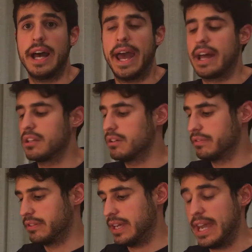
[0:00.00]
a hand of
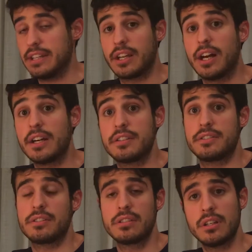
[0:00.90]
8
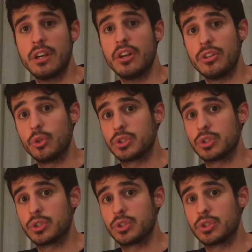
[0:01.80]
cards. Those